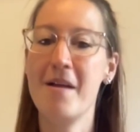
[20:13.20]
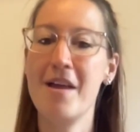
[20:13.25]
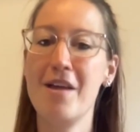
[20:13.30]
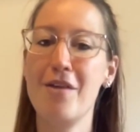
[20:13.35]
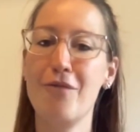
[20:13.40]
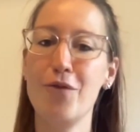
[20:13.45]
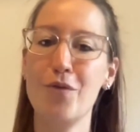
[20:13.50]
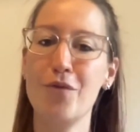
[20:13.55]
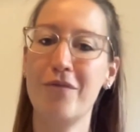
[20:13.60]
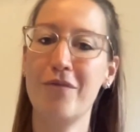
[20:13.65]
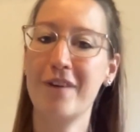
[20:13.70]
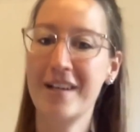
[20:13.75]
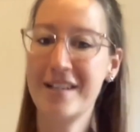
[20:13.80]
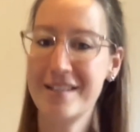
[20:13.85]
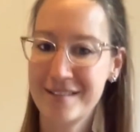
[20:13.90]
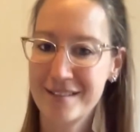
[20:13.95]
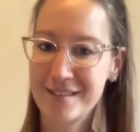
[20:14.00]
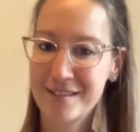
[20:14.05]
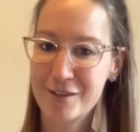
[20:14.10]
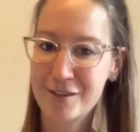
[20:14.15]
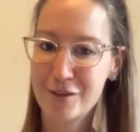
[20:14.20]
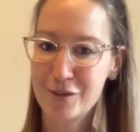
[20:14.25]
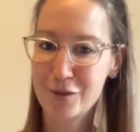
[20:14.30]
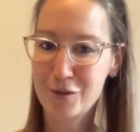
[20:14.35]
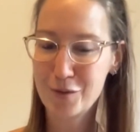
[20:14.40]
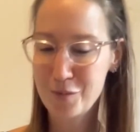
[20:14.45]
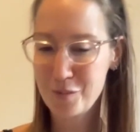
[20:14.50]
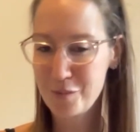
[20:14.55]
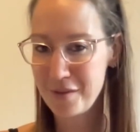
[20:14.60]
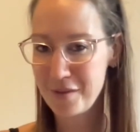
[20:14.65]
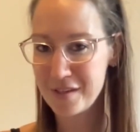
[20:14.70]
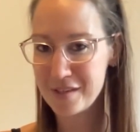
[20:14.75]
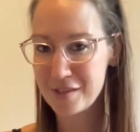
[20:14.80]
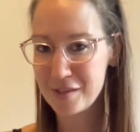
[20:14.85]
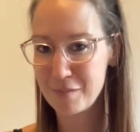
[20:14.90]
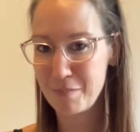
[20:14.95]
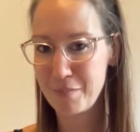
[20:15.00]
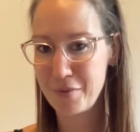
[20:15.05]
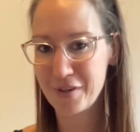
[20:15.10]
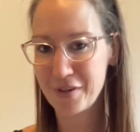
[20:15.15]
If you've listened to
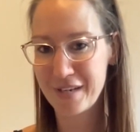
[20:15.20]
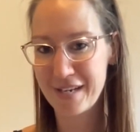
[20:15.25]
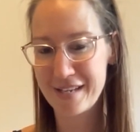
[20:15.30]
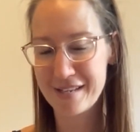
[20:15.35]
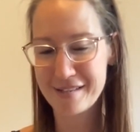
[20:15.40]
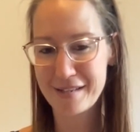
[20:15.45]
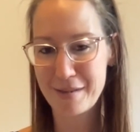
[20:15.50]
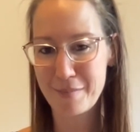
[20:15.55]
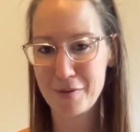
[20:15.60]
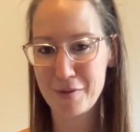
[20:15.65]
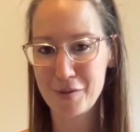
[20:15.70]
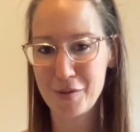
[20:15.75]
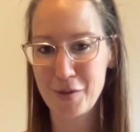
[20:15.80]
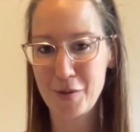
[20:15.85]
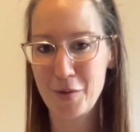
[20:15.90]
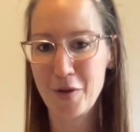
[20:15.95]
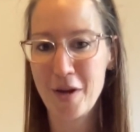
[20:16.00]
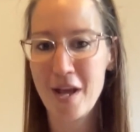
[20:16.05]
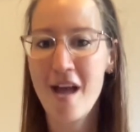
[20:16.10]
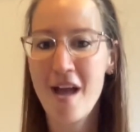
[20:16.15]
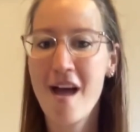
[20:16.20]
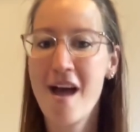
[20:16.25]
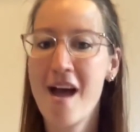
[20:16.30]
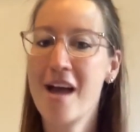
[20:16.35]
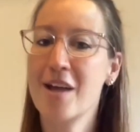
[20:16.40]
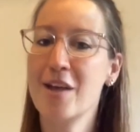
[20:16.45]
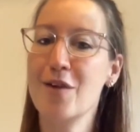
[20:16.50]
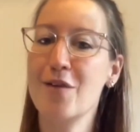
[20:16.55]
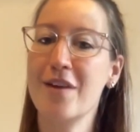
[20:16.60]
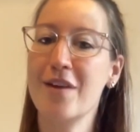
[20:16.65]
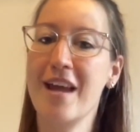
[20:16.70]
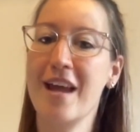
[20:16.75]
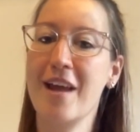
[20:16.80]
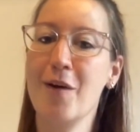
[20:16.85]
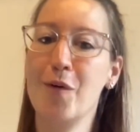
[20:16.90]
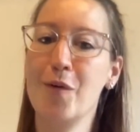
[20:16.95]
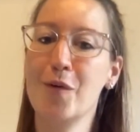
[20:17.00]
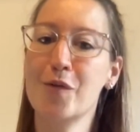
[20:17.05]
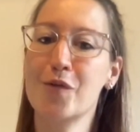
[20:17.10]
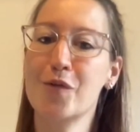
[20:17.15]
this podcast episode, you
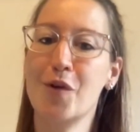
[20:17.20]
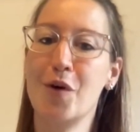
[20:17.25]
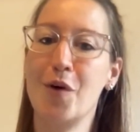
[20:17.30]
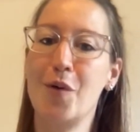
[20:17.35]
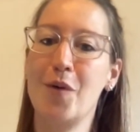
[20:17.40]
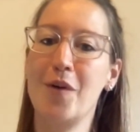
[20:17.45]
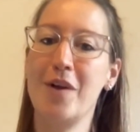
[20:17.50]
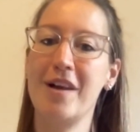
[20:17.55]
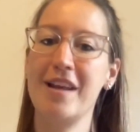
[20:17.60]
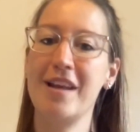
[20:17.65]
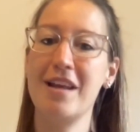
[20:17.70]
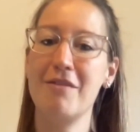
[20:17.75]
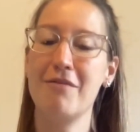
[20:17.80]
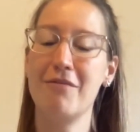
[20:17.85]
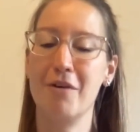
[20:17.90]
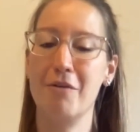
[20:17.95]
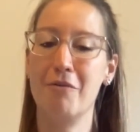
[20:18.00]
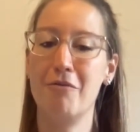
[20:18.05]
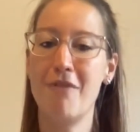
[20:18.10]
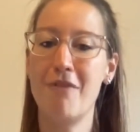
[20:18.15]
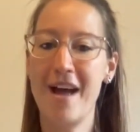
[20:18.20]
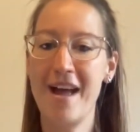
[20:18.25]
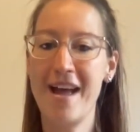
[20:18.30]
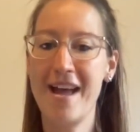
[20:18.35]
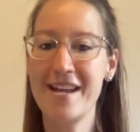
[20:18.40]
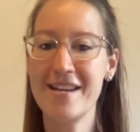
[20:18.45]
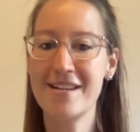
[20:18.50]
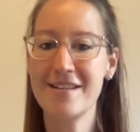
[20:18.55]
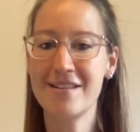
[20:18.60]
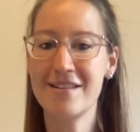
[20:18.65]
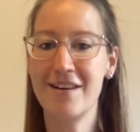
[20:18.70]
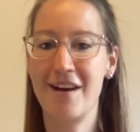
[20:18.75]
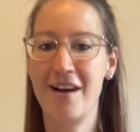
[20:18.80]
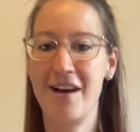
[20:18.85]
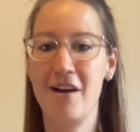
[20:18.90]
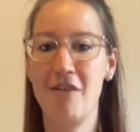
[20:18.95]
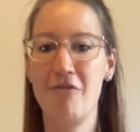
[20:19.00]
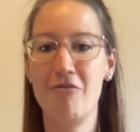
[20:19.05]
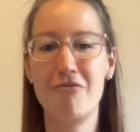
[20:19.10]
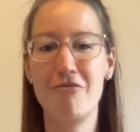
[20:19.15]
can also leave a rate,
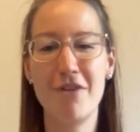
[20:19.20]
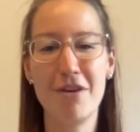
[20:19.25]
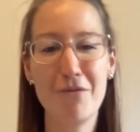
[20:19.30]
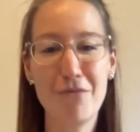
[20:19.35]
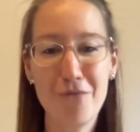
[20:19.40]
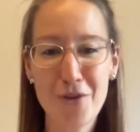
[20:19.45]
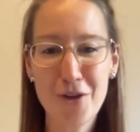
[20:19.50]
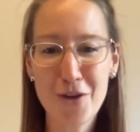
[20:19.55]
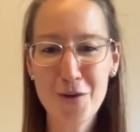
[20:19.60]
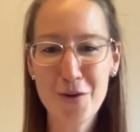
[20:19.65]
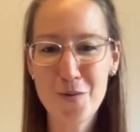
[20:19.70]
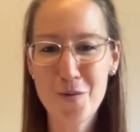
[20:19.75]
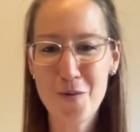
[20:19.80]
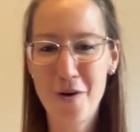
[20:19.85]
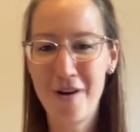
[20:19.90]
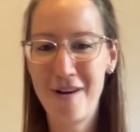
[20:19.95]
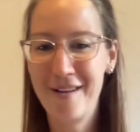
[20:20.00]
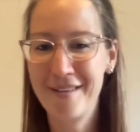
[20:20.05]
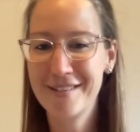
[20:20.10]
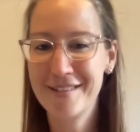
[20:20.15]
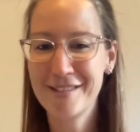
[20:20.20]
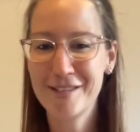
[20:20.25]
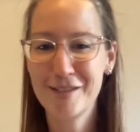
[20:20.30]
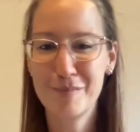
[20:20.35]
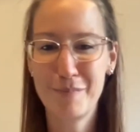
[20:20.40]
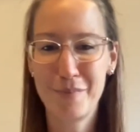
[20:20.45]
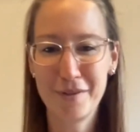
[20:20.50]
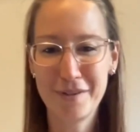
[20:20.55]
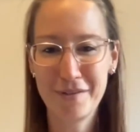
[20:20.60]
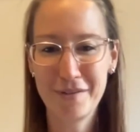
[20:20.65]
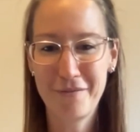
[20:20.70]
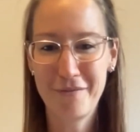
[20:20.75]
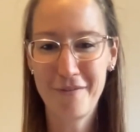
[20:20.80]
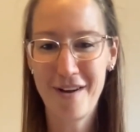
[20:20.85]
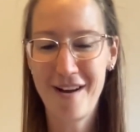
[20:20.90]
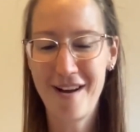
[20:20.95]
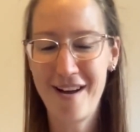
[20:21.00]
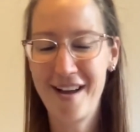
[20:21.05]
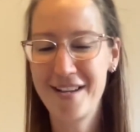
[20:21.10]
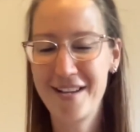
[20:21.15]
a review on
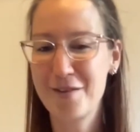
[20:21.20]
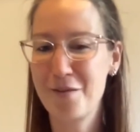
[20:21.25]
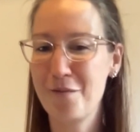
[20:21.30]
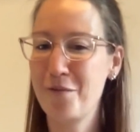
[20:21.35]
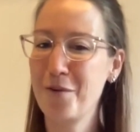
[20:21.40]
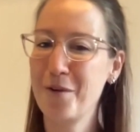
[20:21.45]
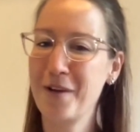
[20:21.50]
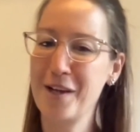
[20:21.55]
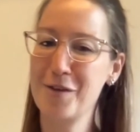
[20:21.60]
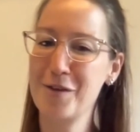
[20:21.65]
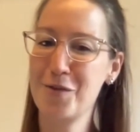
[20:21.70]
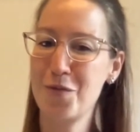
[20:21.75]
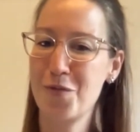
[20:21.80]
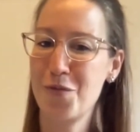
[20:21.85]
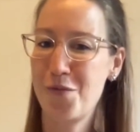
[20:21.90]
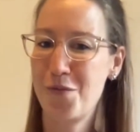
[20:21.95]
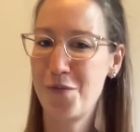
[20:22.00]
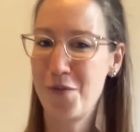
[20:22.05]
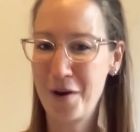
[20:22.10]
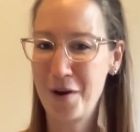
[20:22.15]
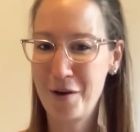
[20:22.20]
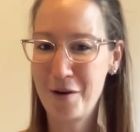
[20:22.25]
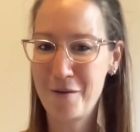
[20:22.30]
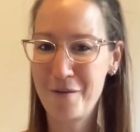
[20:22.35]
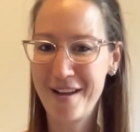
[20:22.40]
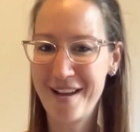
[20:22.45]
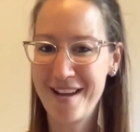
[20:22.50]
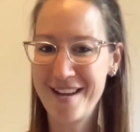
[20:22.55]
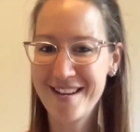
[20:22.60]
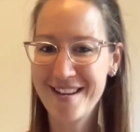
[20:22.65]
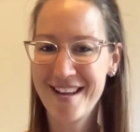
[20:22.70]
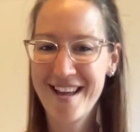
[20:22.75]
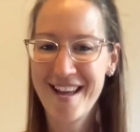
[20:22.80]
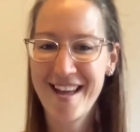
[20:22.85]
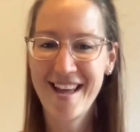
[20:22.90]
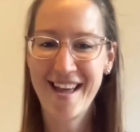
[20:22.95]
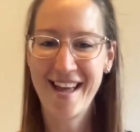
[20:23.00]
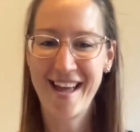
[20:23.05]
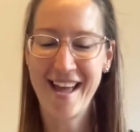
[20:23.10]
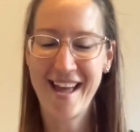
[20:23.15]
Spotify. Don't forget to follow it.
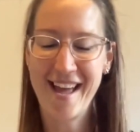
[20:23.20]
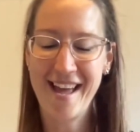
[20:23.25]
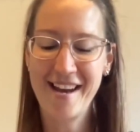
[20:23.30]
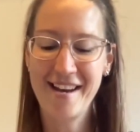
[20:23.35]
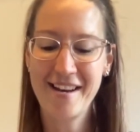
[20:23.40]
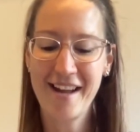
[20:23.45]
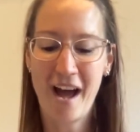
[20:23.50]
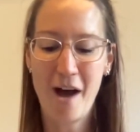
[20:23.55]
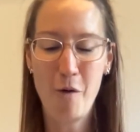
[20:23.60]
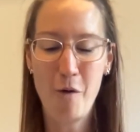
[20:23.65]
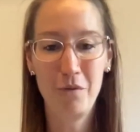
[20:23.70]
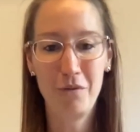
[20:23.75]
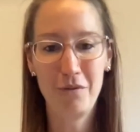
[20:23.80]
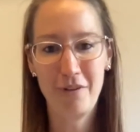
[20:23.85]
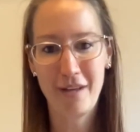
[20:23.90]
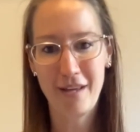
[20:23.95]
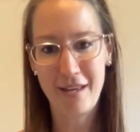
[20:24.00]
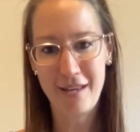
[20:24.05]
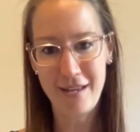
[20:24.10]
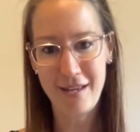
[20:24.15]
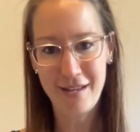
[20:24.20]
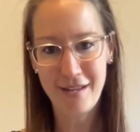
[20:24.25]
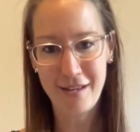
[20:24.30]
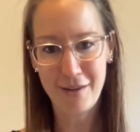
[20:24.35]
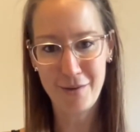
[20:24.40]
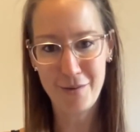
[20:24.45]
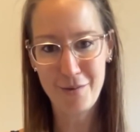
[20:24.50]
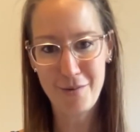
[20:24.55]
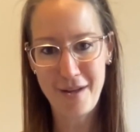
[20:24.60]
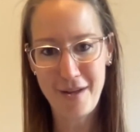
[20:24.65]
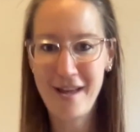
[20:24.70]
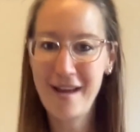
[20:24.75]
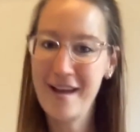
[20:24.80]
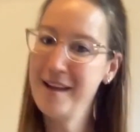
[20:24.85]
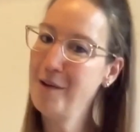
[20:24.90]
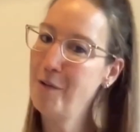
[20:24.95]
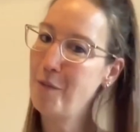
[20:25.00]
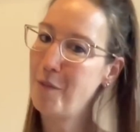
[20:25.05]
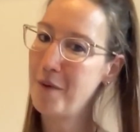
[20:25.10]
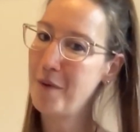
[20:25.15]
And I will hear you
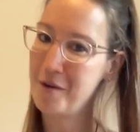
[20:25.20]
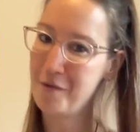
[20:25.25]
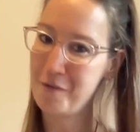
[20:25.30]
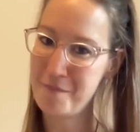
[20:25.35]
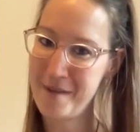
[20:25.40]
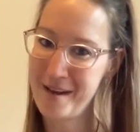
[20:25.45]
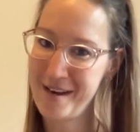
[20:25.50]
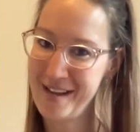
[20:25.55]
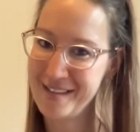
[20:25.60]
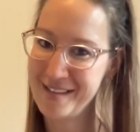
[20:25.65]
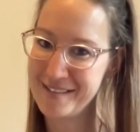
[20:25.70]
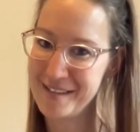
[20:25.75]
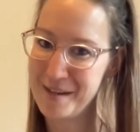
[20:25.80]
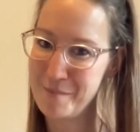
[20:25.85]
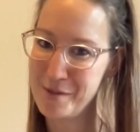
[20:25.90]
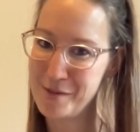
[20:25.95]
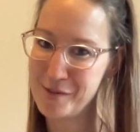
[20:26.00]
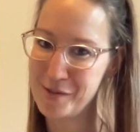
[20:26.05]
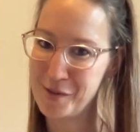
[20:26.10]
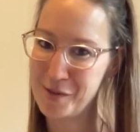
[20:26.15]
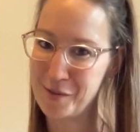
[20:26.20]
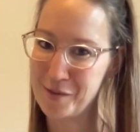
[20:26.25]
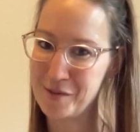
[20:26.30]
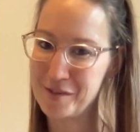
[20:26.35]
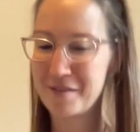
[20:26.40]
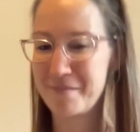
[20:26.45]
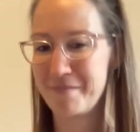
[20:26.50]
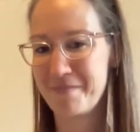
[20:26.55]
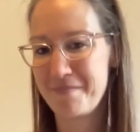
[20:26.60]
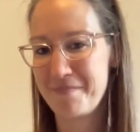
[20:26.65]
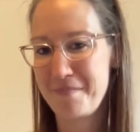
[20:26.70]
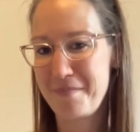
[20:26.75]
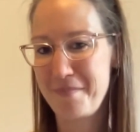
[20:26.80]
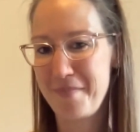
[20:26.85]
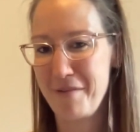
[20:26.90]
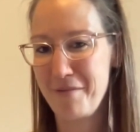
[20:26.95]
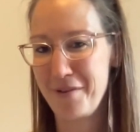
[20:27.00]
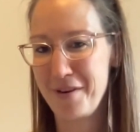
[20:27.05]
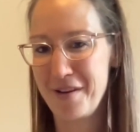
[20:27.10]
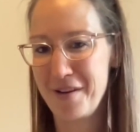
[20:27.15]
at one of my next episodes.
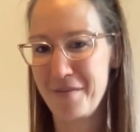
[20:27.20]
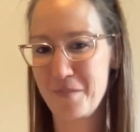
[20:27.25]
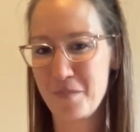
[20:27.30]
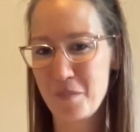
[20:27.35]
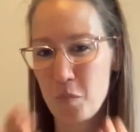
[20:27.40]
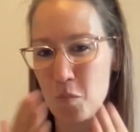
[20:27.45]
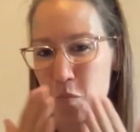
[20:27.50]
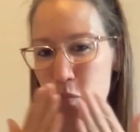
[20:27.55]
Bye for now.